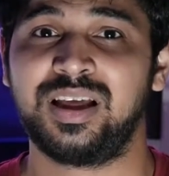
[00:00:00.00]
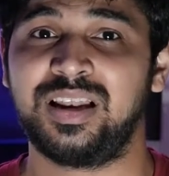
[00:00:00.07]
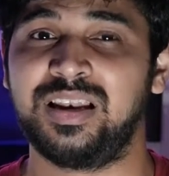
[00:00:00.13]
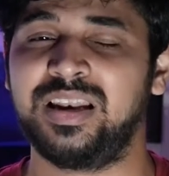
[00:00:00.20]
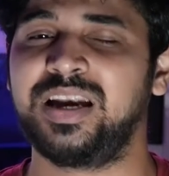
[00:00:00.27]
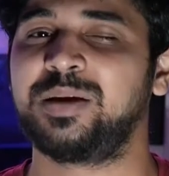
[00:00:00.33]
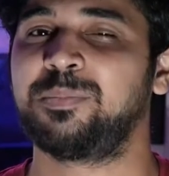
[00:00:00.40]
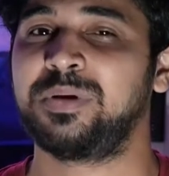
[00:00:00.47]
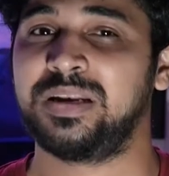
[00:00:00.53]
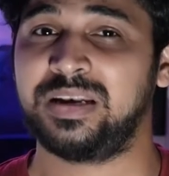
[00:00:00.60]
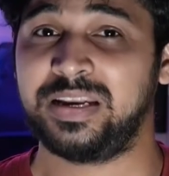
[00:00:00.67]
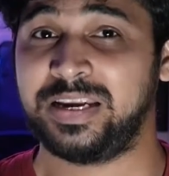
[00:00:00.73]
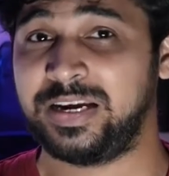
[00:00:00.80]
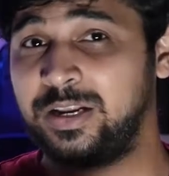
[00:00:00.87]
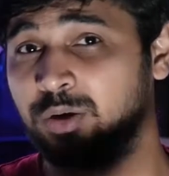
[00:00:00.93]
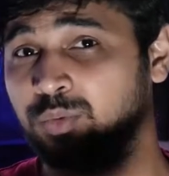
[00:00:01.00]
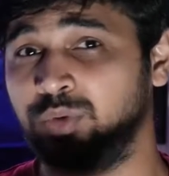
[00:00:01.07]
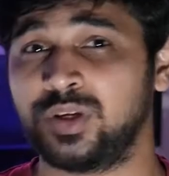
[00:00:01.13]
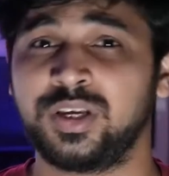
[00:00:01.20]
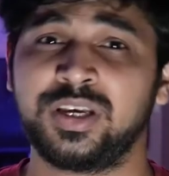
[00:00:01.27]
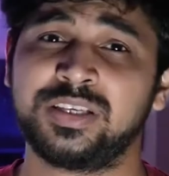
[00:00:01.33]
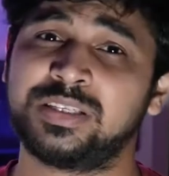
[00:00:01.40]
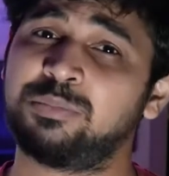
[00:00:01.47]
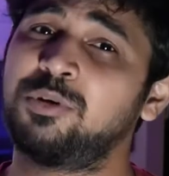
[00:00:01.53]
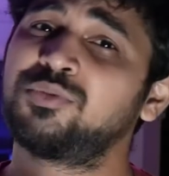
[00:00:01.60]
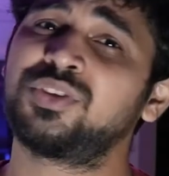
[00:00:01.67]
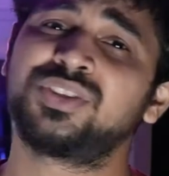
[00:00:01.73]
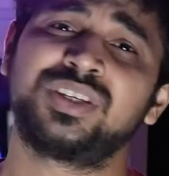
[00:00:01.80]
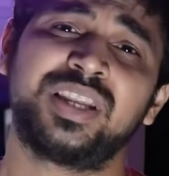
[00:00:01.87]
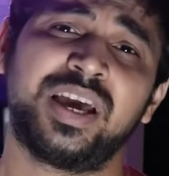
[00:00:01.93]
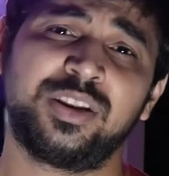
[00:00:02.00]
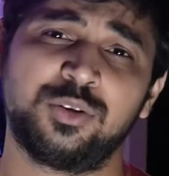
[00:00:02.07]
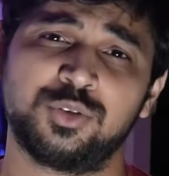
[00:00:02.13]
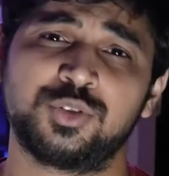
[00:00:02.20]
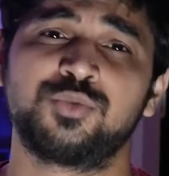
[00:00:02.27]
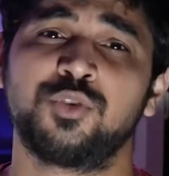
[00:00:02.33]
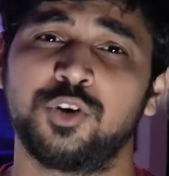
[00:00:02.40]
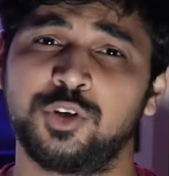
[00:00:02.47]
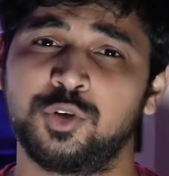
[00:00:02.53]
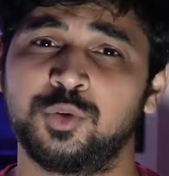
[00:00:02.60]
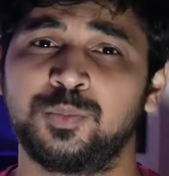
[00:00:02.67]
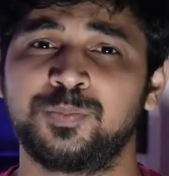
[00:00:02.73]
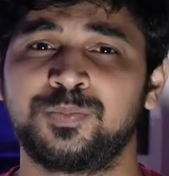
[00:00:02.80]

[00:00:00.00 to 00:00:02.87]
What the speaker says: Let me lay down some of the scenarios for you.